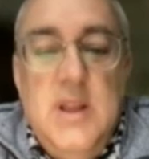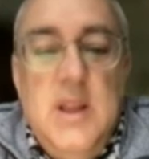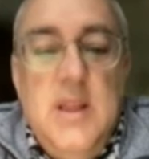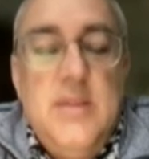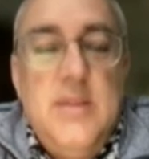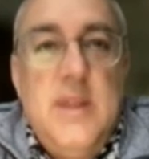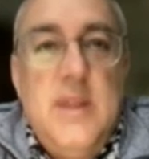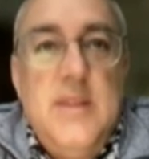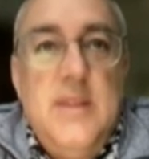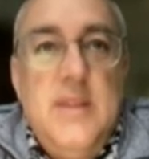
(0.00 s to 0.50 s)

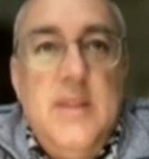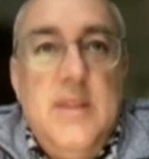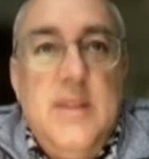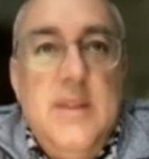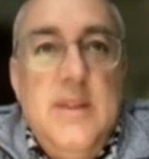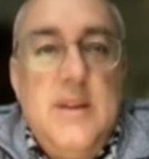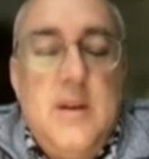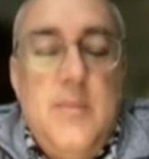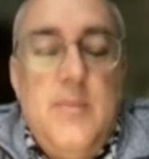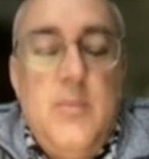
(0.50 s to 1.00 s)
that
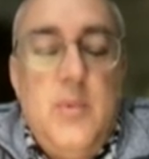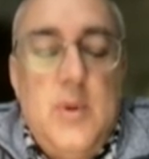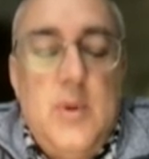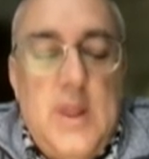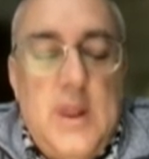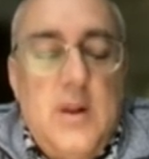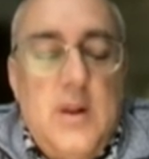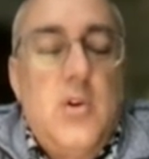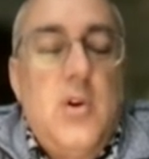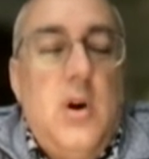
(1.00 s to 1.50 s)

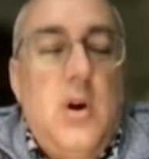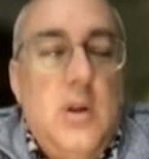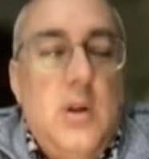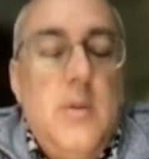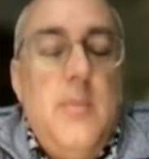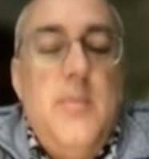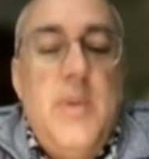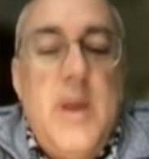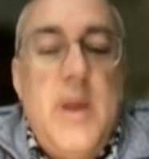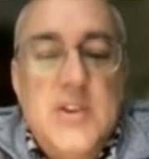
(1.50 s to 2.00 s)
are called
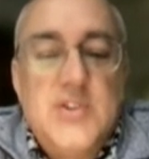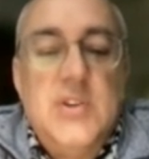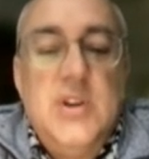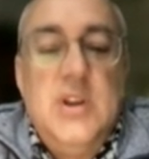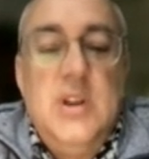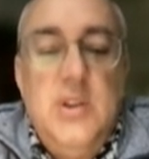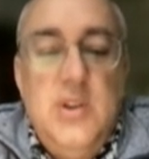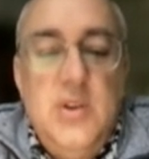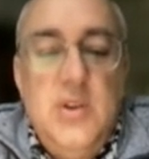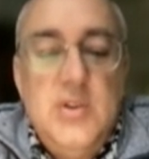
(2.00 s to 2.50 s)
compassionate
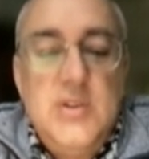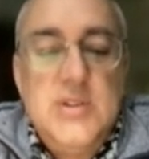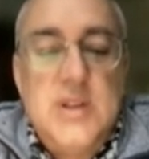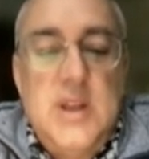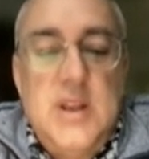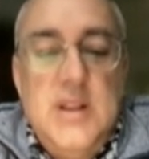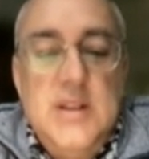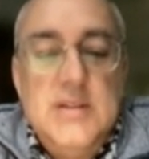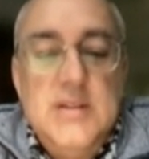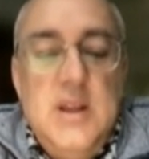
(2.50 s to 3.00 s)
use
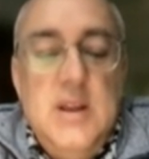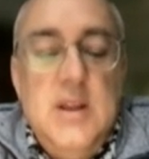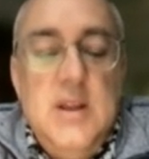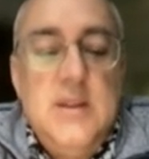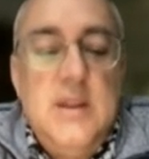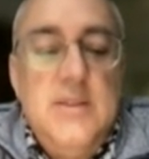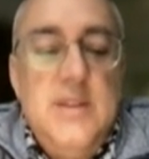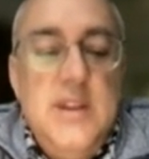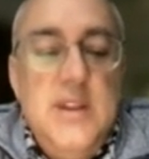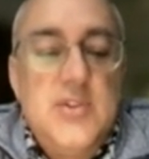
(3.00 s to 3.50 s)
studies,
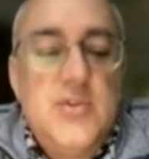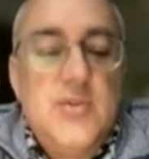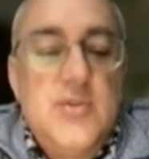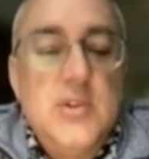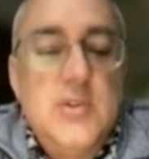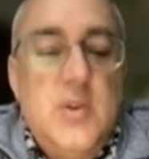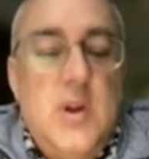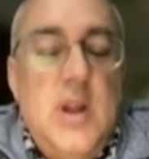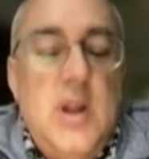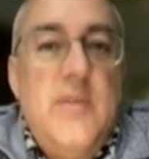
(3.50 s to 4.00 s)
that these drugs
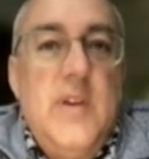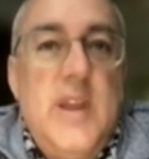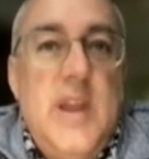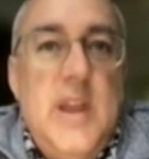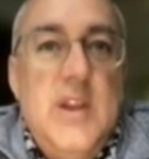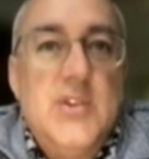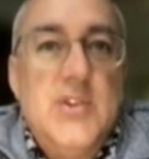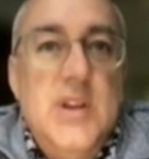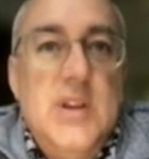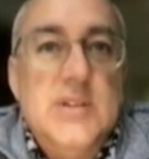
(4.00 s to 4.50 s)
were
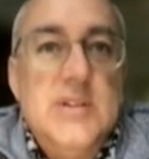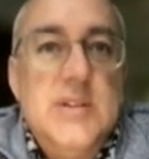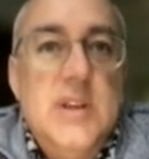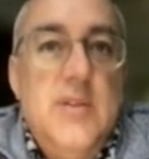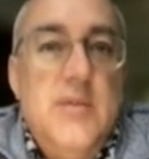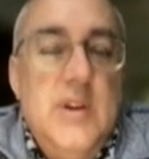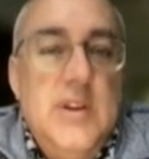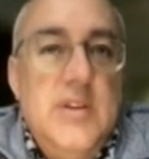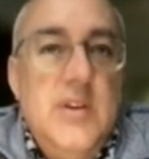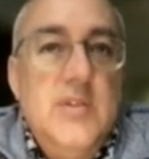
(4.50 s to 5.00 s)
efficacious in
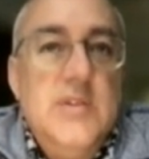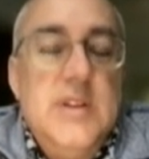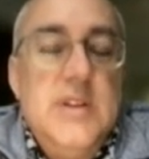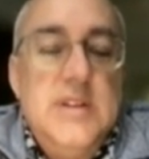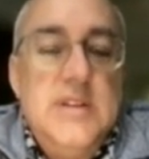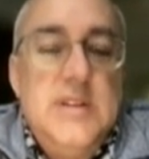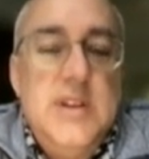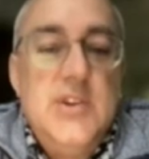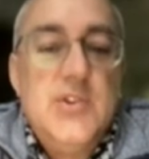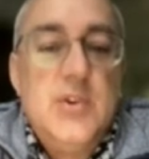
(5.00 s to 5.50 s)
reducing
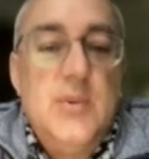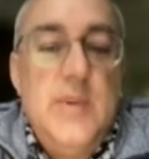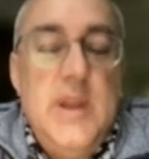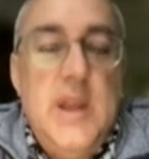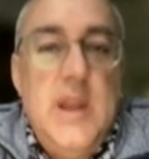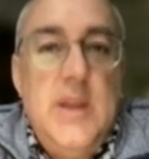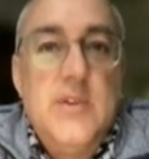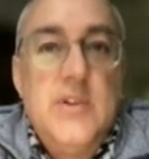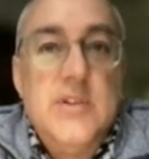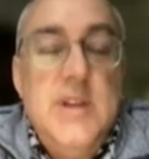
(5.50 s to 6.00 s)
seizure
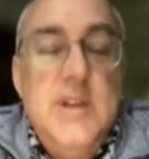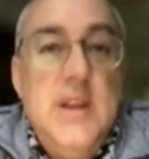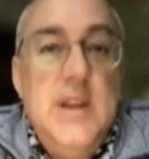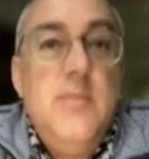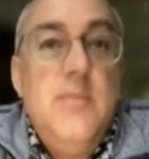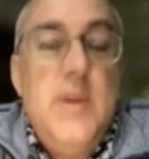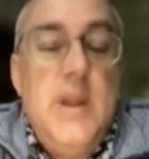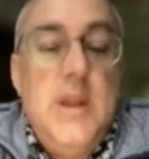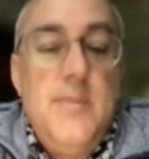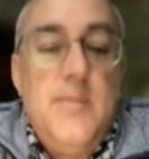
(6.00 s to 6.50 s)
behaviors in
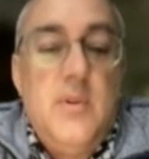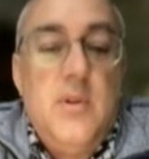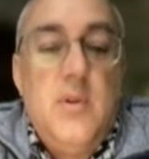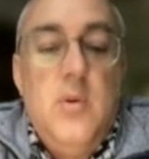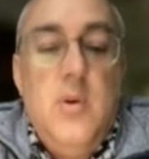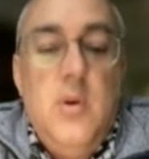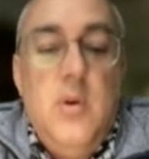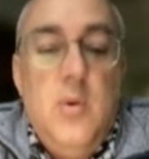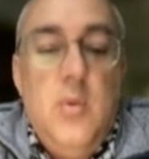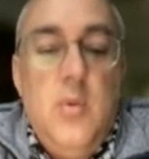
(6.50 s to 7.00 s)
people
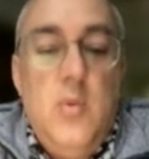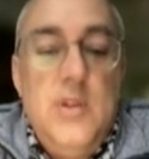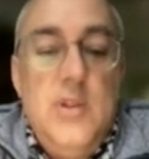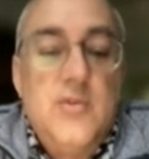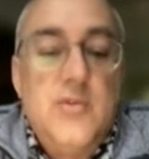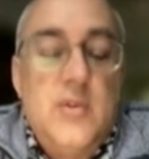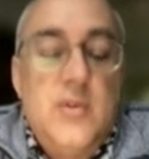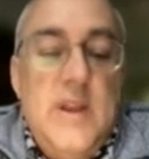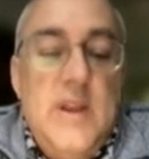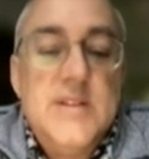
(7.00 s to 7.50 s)
with
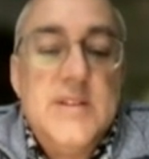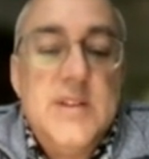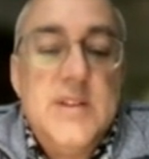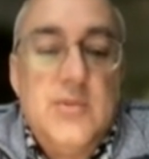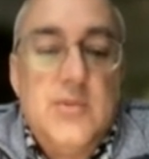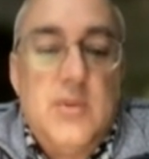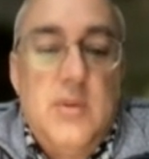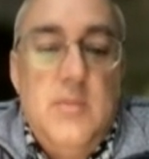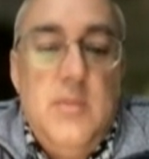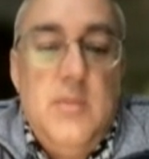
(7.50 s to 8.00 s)
Dravet
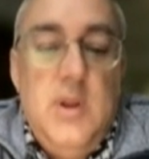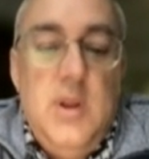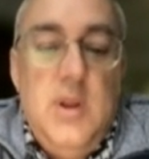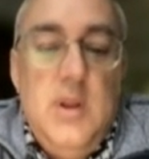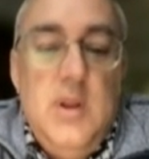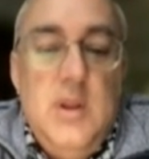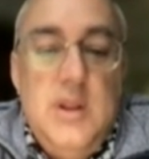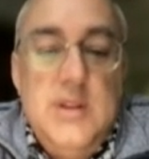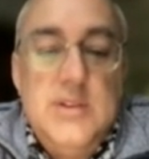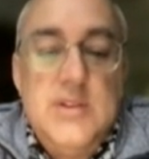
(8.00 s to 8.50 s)
syndrome.
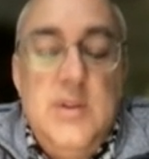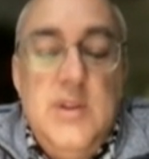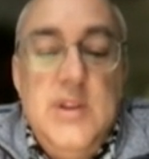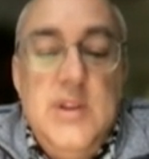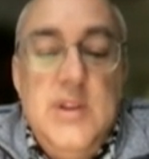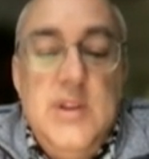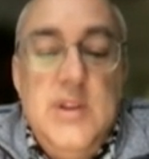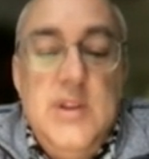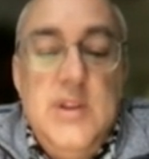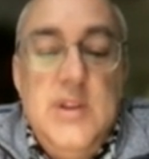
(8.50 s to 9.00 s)
And so these
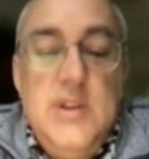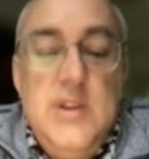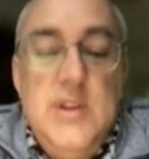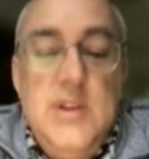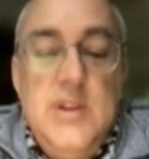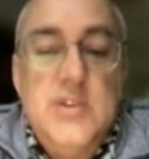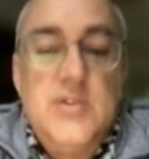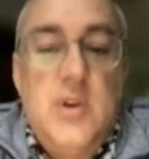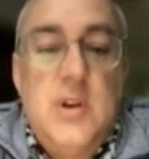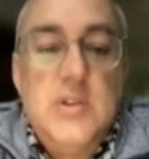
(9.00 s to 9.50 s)

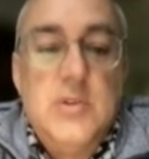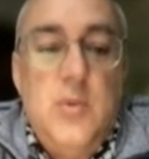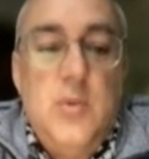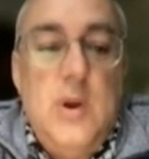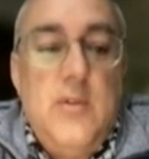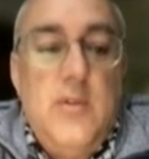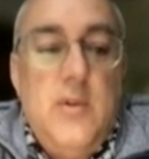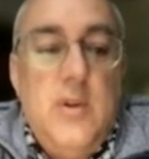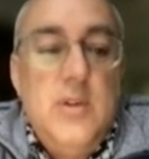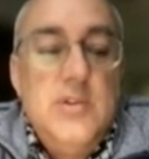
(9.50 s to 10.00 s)
drugs went
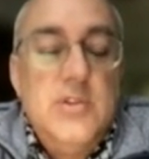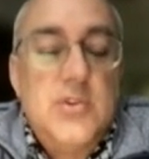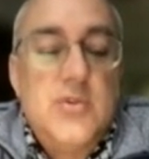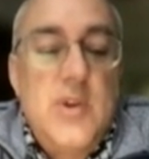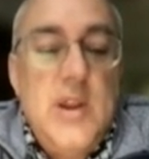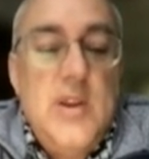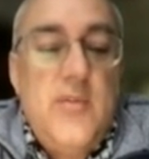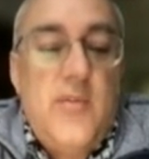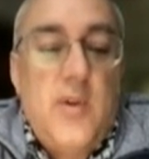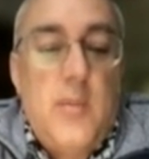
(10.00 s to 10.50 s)
straight
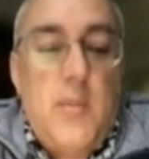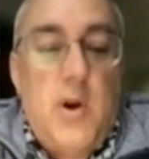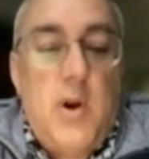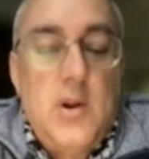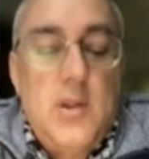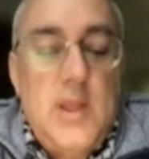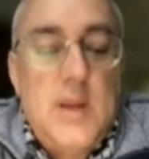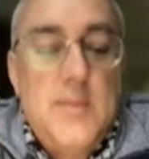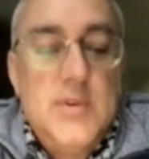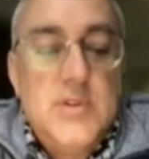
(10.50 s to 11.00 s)
from our
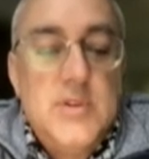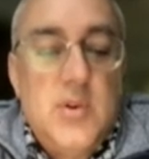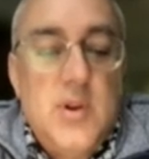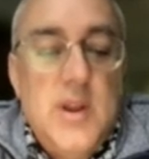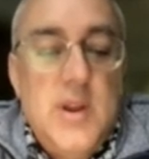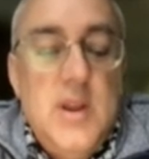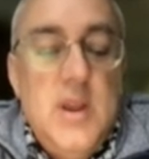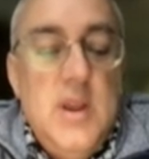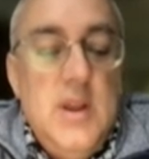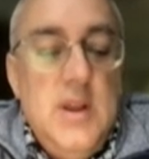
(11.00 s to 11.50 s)
laboratory
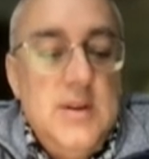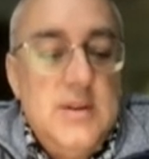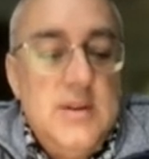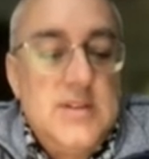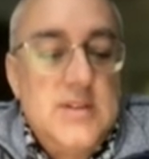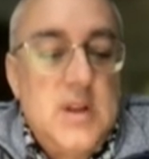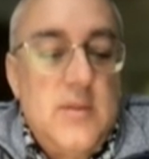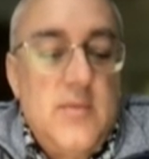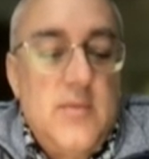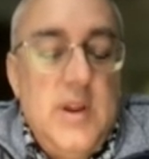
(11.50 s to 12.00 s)

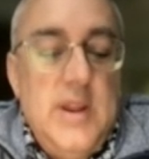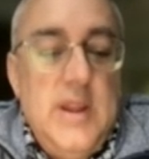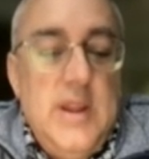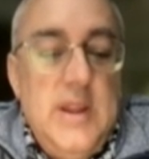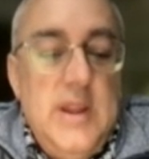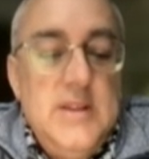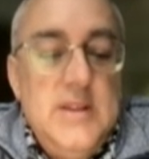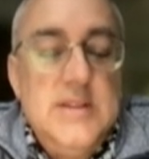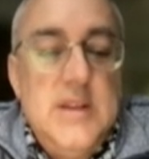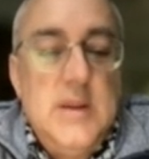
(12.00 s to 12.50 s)
discovery in
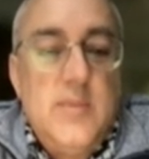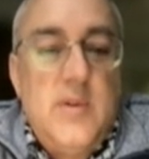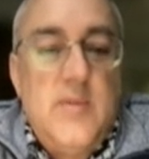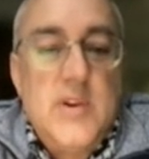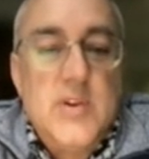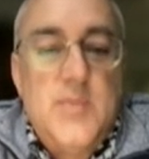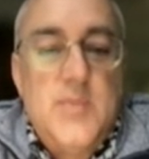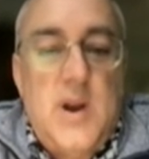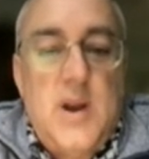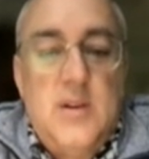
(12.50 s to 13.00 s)
zebrafish
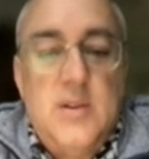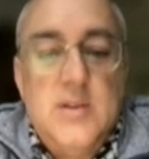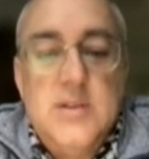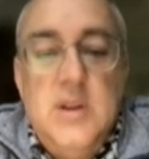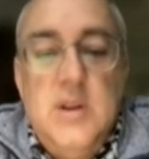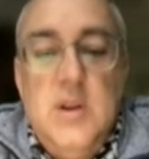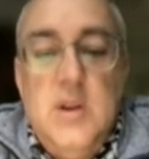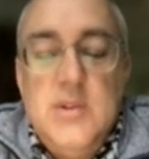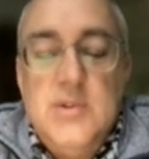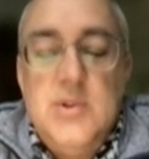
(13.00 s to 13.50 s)
models
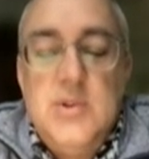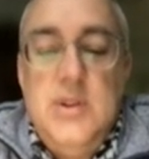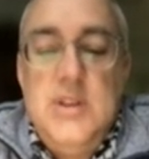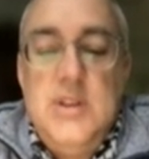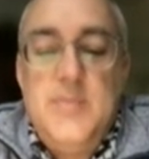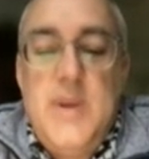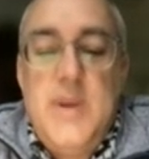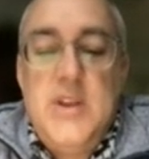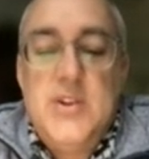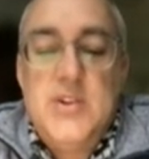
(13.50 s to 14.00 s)
to these
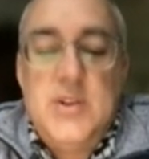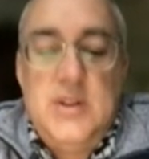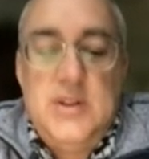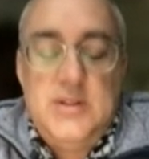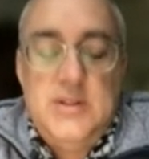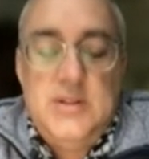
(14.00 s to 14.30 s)
patients.